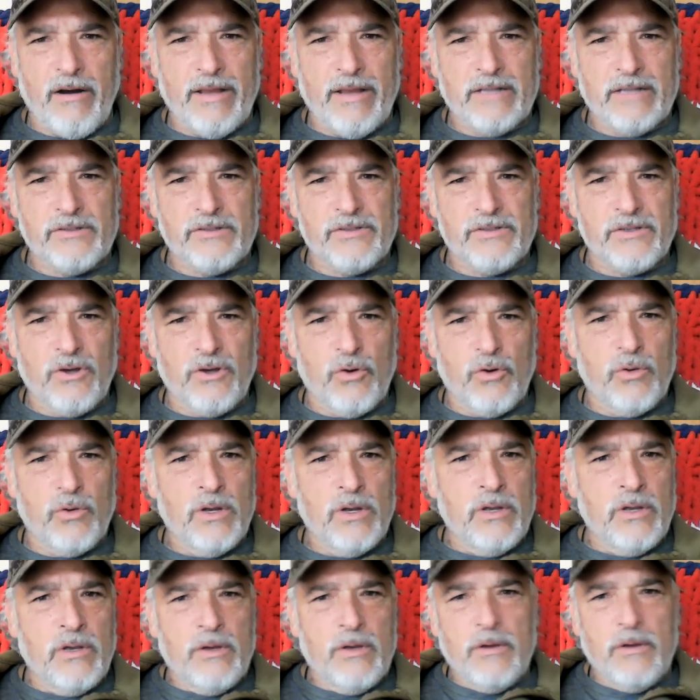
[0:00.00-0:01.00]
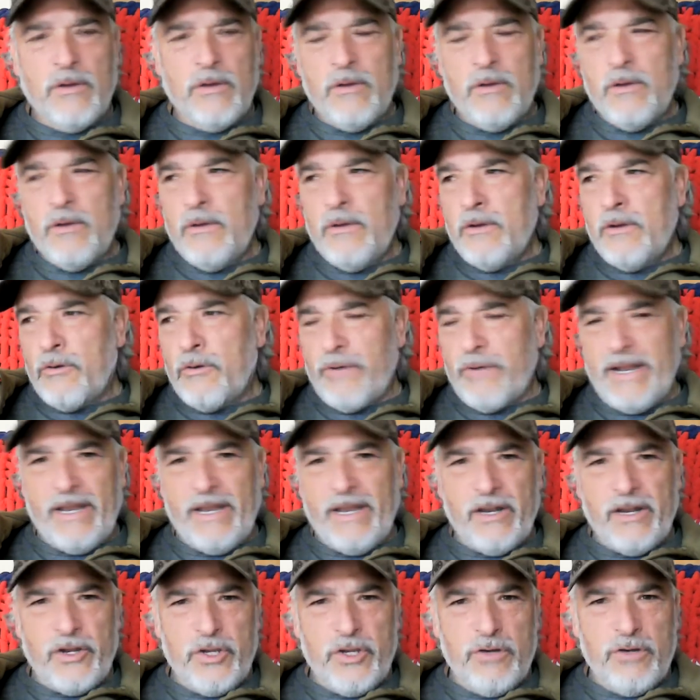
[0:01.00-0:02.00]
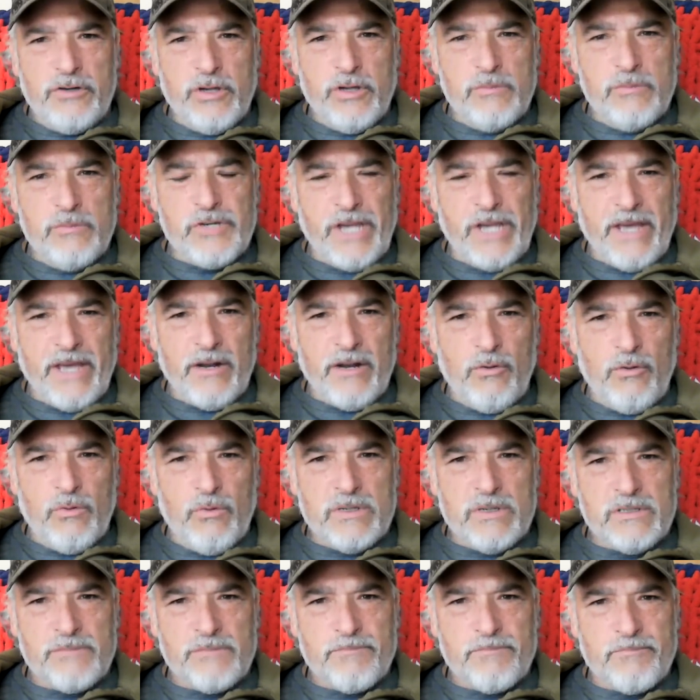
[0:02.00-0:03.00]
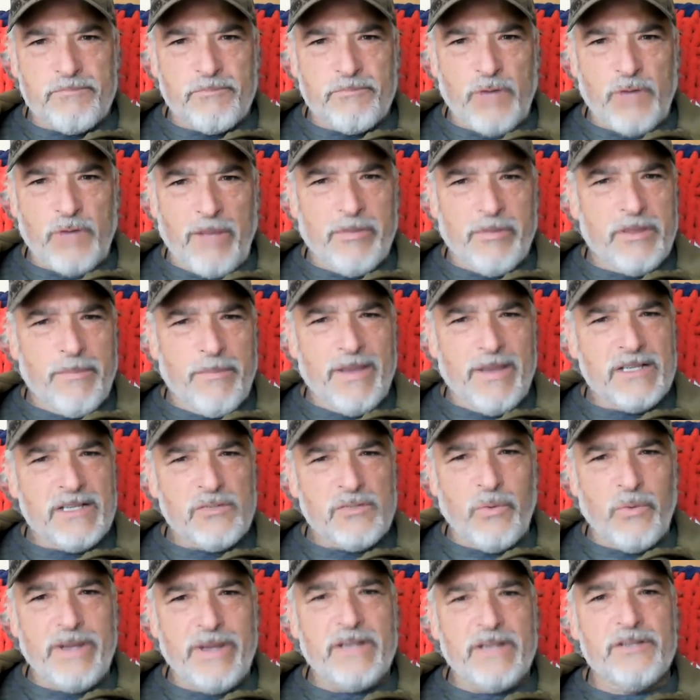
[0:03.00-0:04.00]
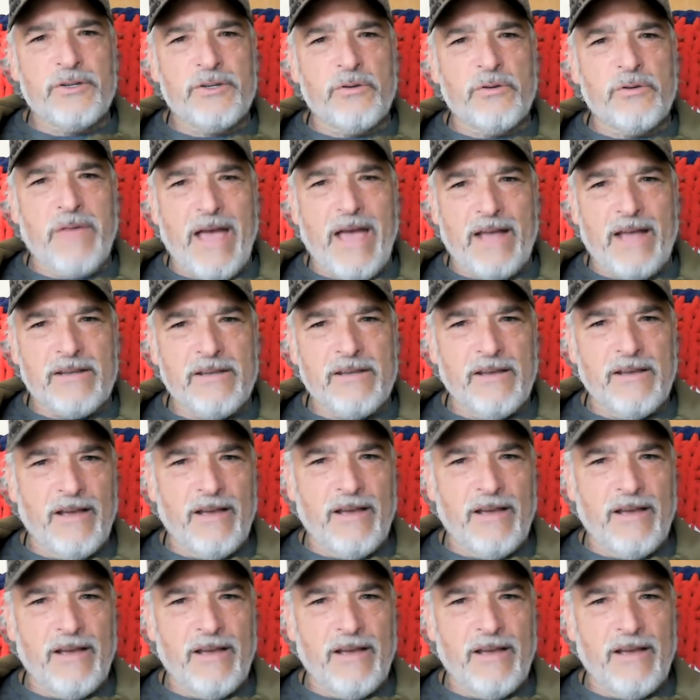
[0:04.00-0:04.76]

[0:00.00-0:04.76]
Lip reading: And so creating a YouTube channel was probably the best way to do that.